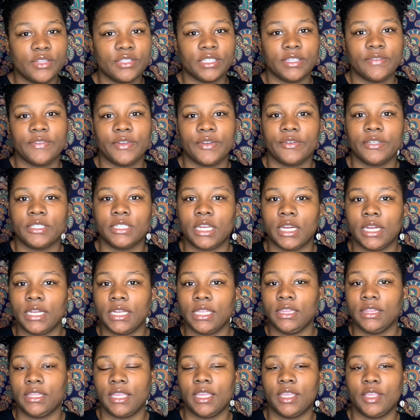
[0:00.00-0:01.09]
If you're returning,
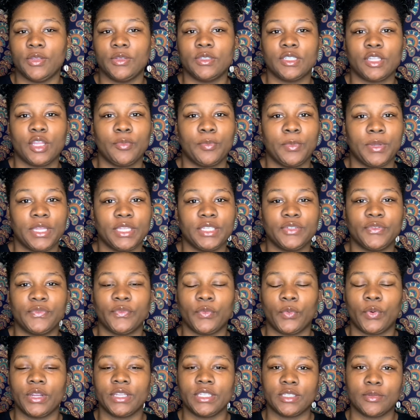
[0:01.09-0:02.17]
thank you so much
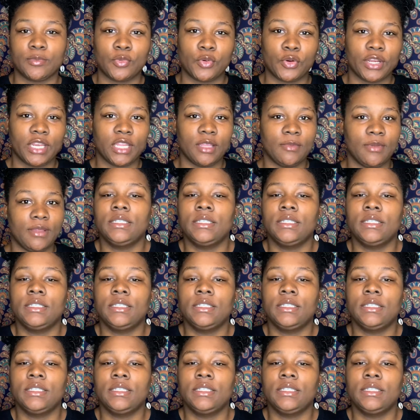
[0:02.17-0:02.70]
for supporting me.